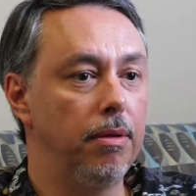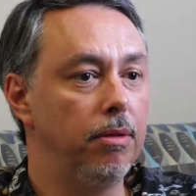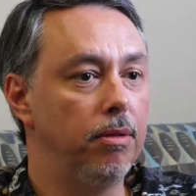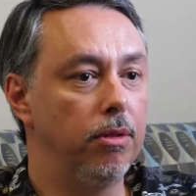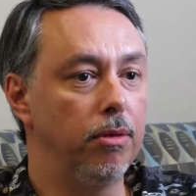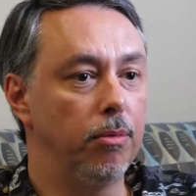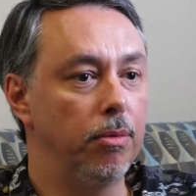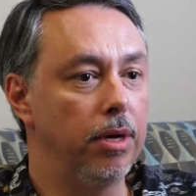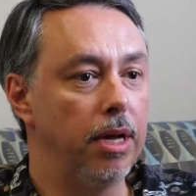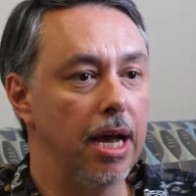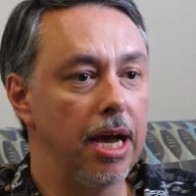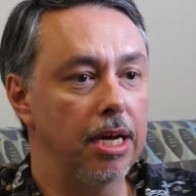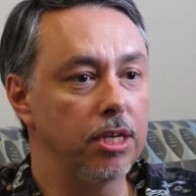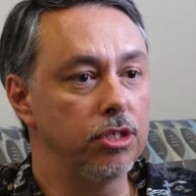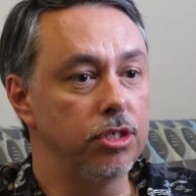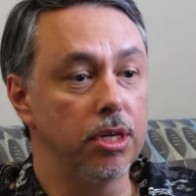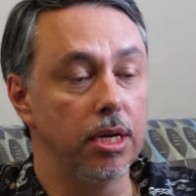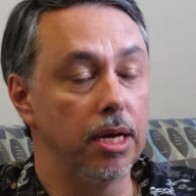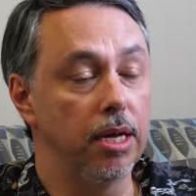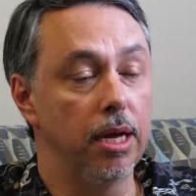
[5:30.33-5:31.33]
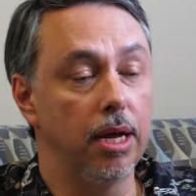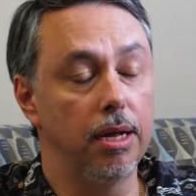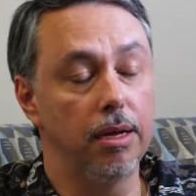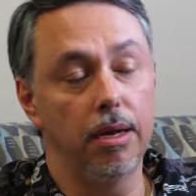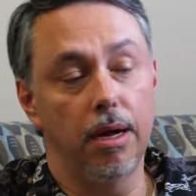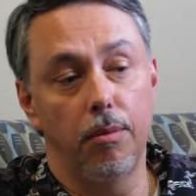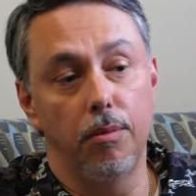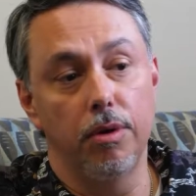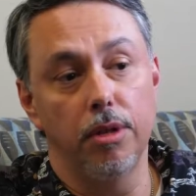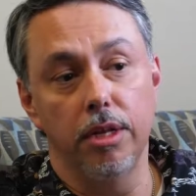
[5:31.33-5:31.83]
the reaction, I
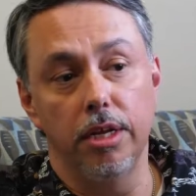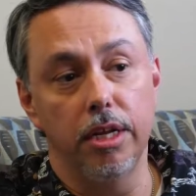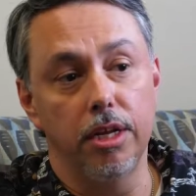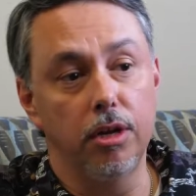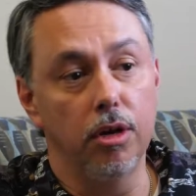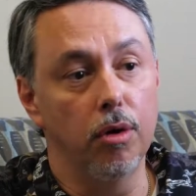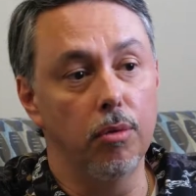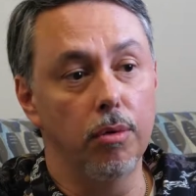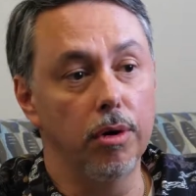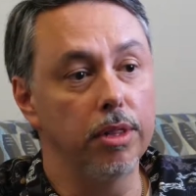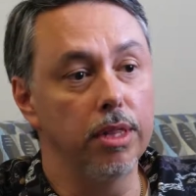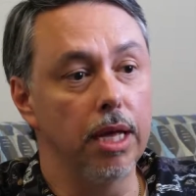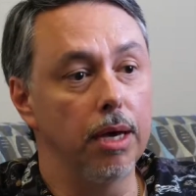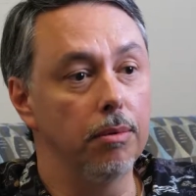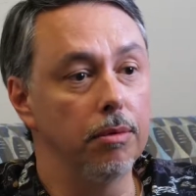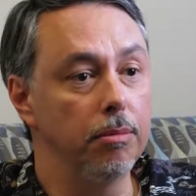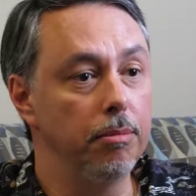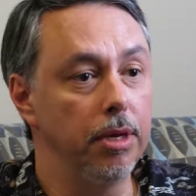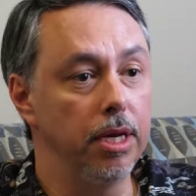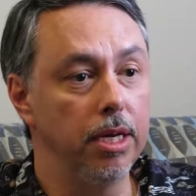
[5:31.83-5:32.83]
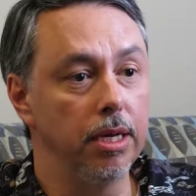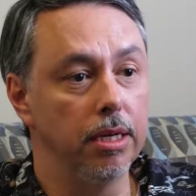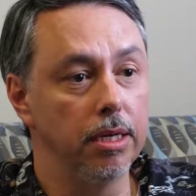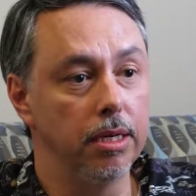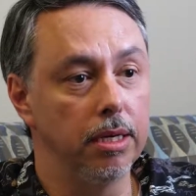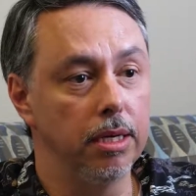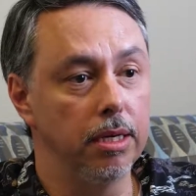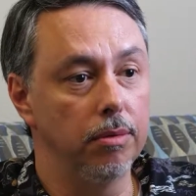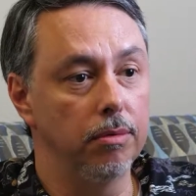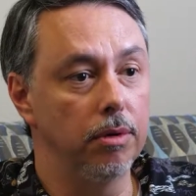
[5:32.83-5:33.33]
really didn't know what that would be.
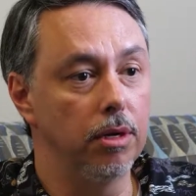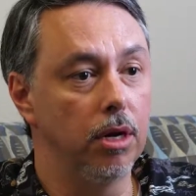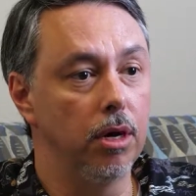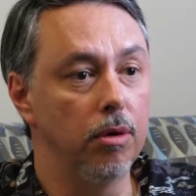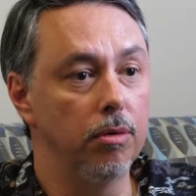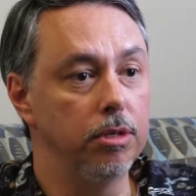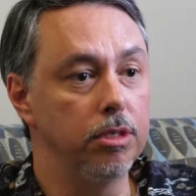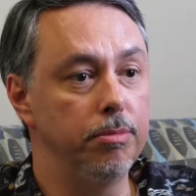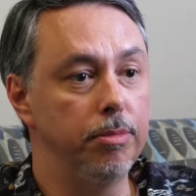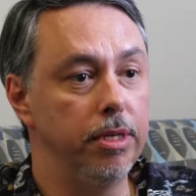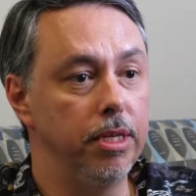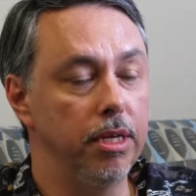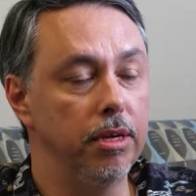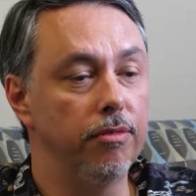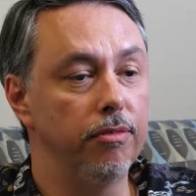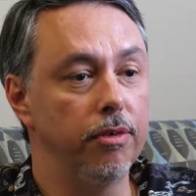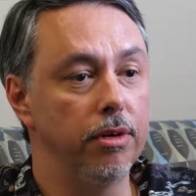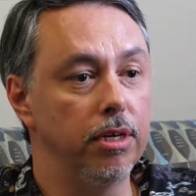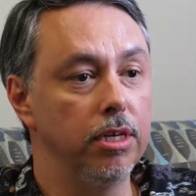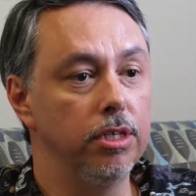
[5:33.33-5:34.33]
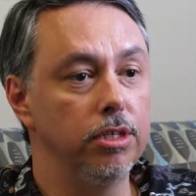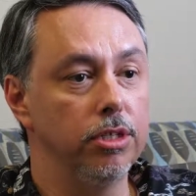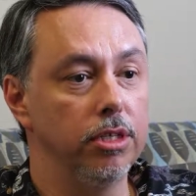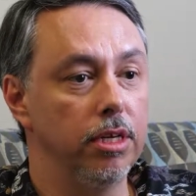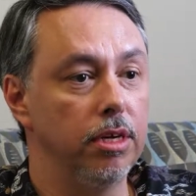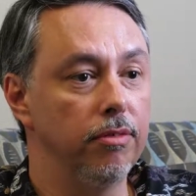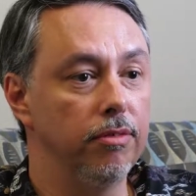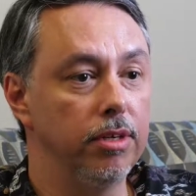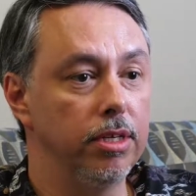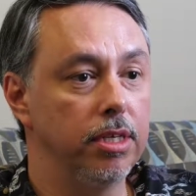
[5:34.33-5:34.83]
It would always be different each and
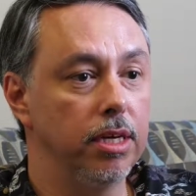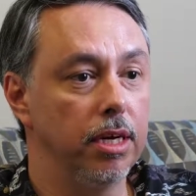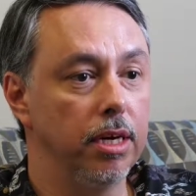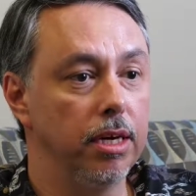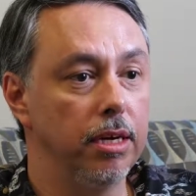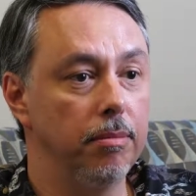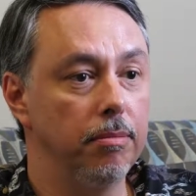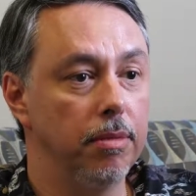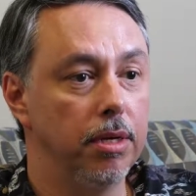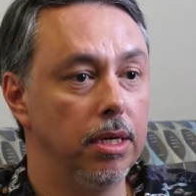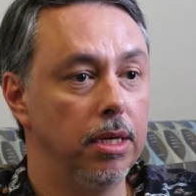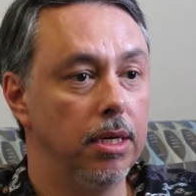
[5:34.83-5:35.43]
every time.